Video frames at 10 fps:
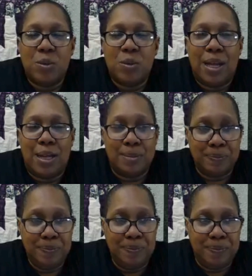Um,
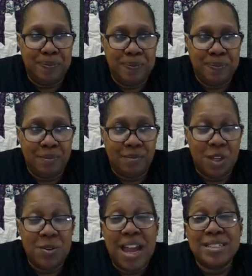
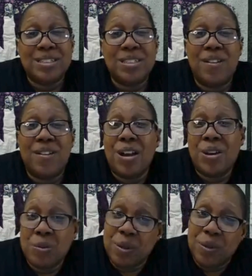okay, so I
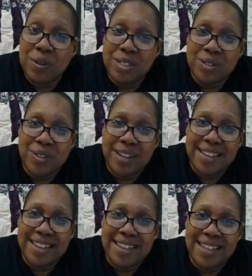hope you enjoyed
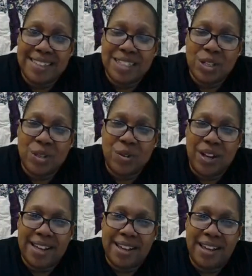this
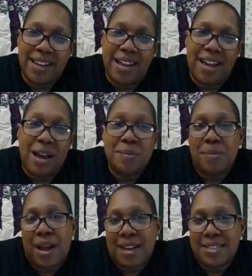quick
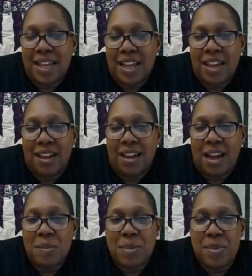unboxing
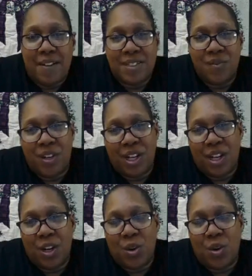comparison
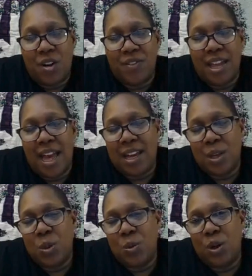video of the
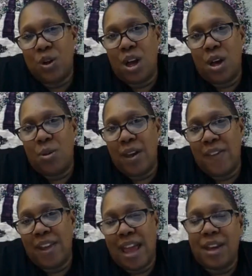AccuQuilt Go and
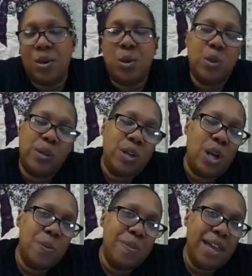the AccuQuilt
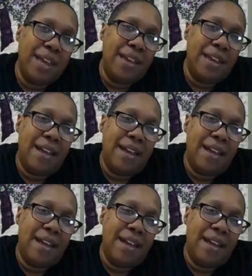Go Me.